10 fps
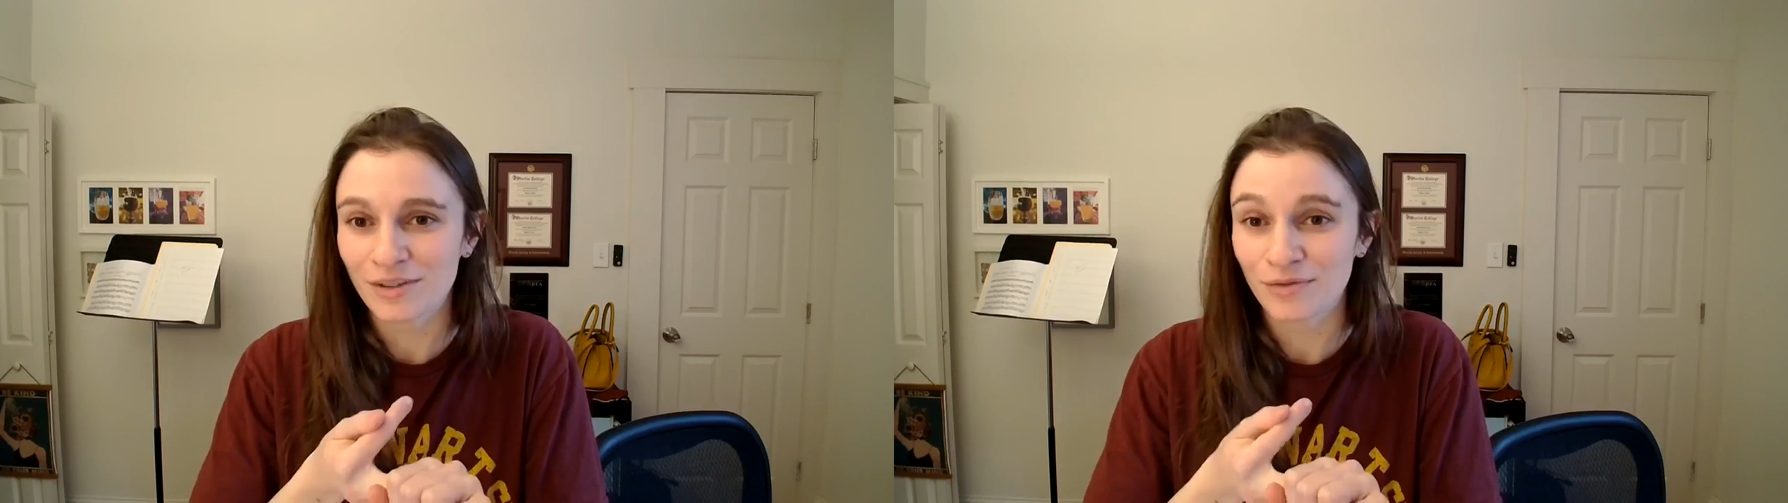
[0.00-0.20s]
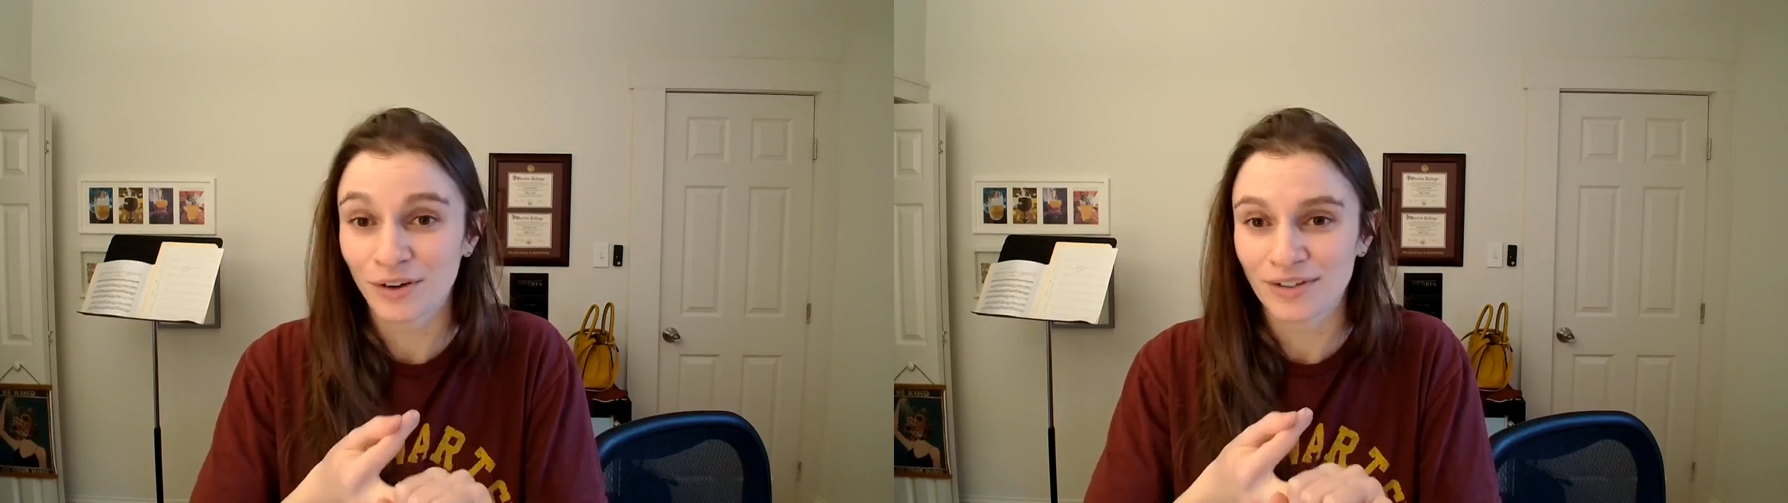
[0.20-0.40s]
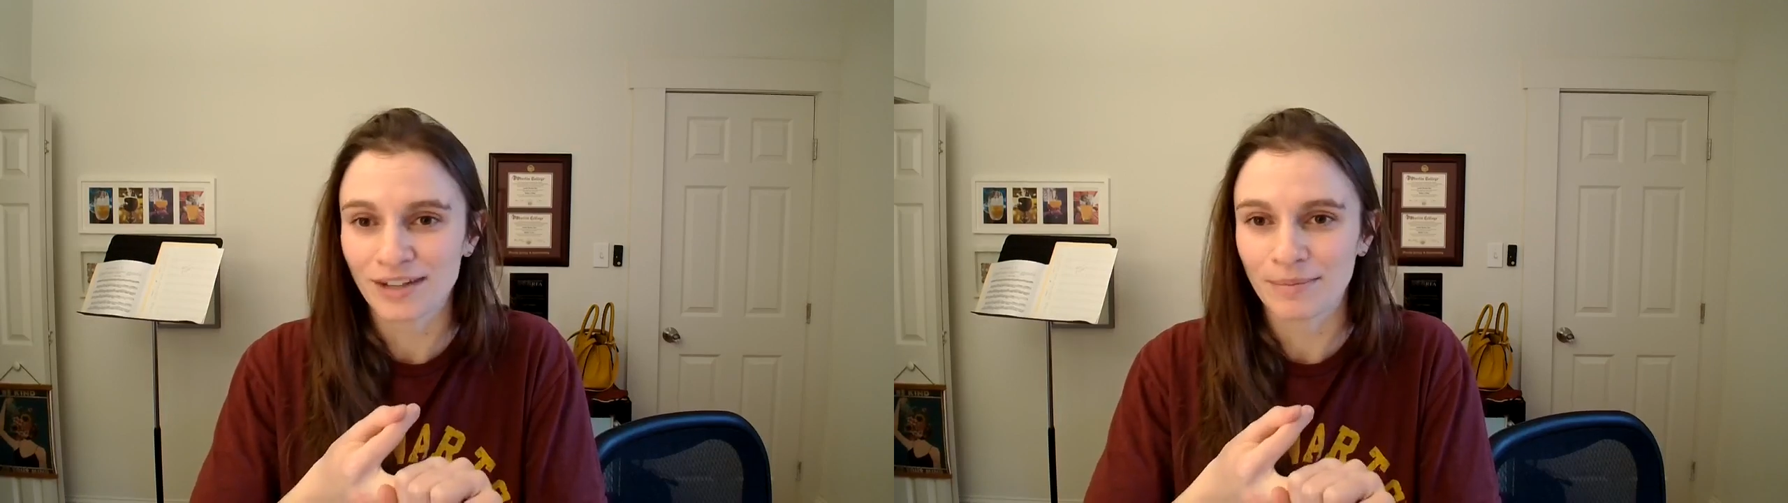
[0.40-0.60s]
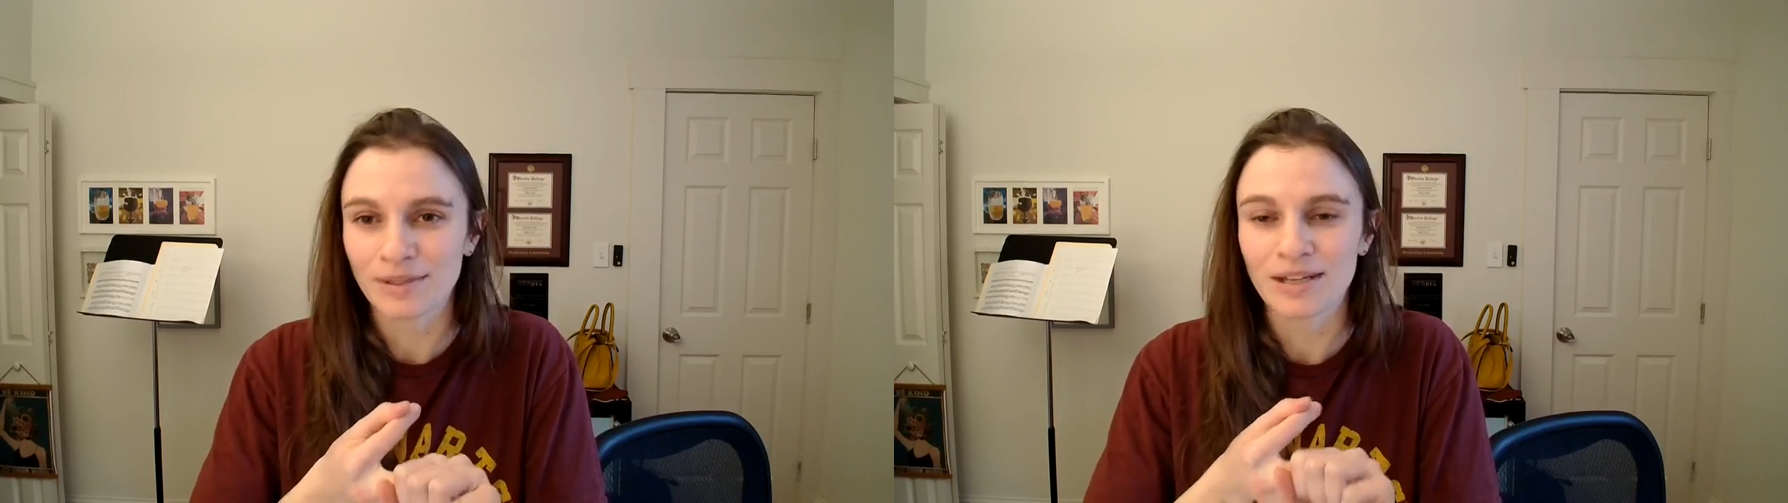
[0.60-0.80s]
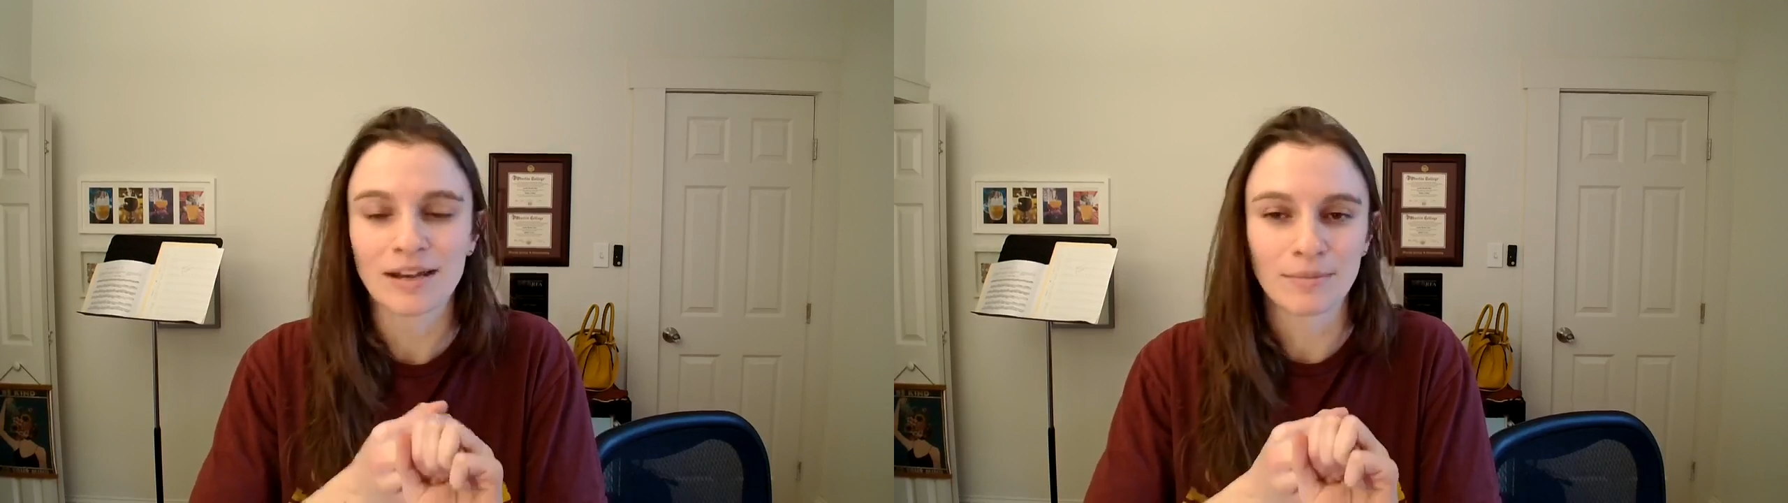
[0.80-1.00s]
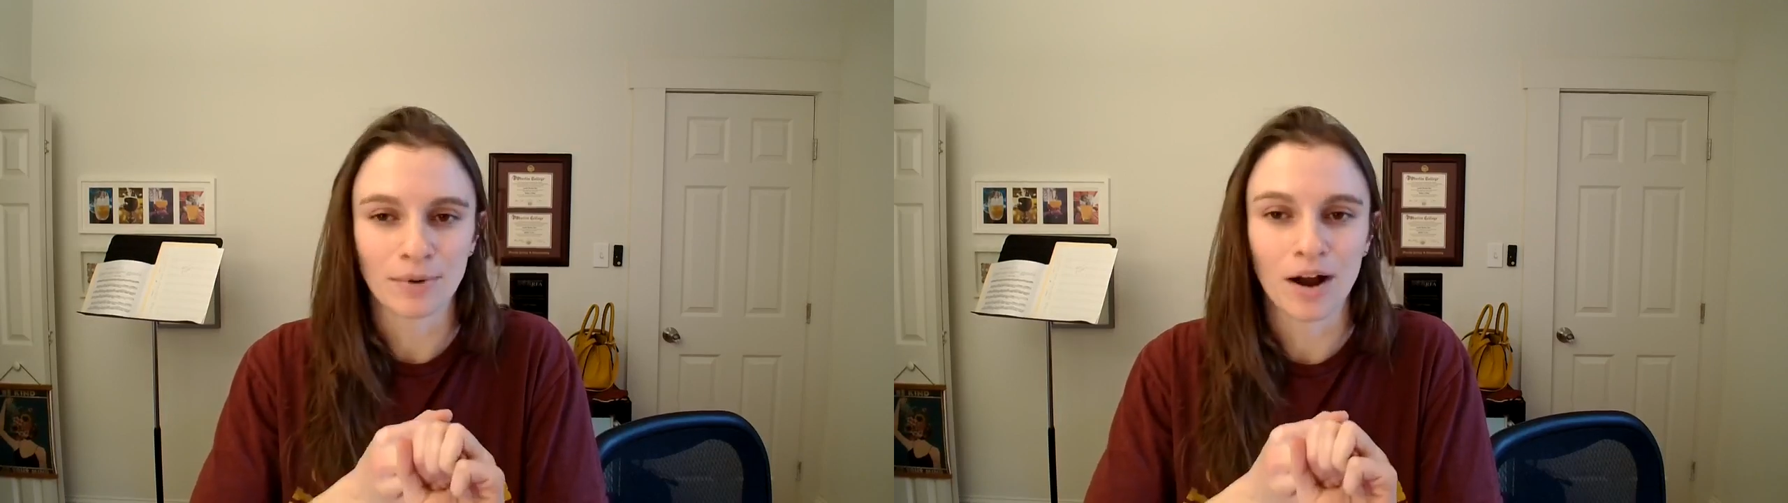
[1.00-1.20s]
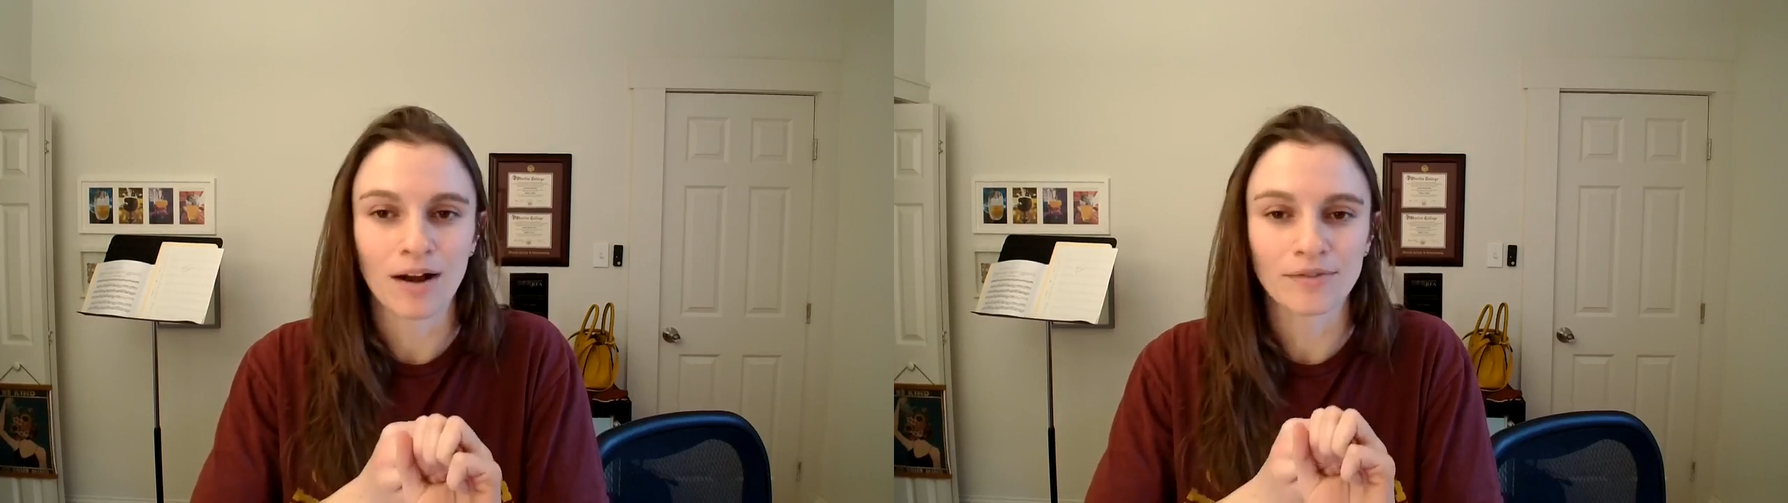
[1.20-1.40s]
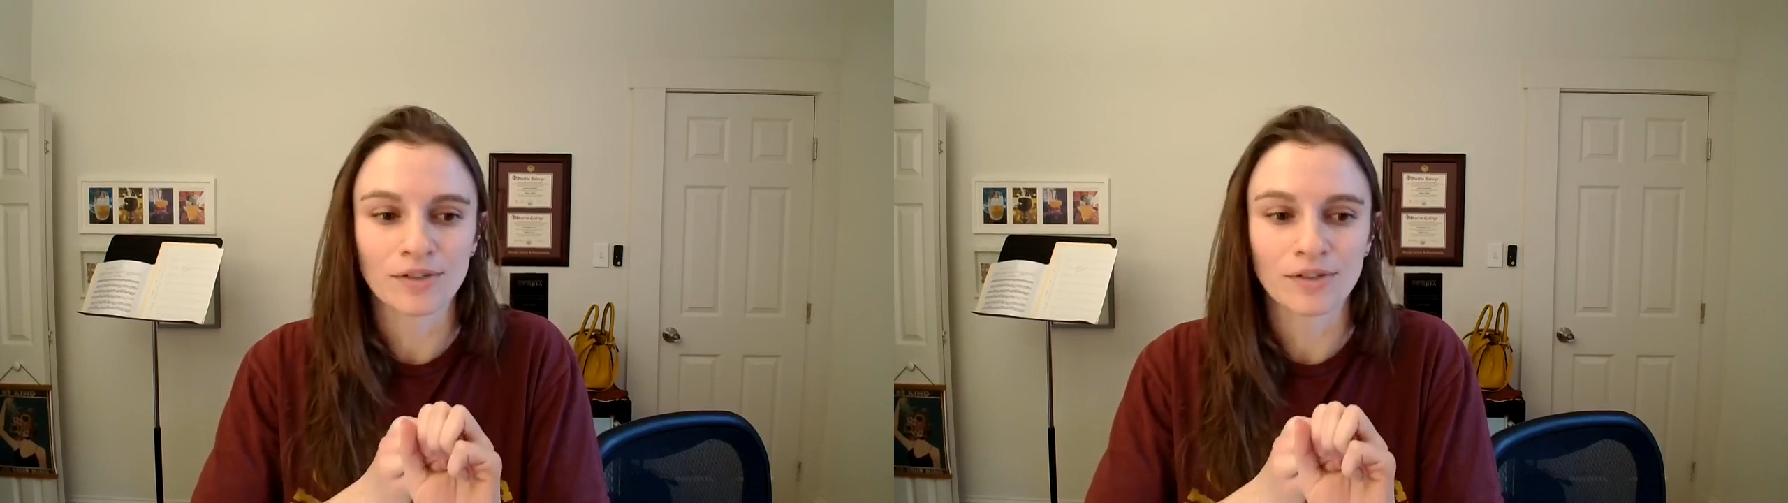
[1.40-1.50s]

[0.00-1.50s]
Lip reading: first steps to improv.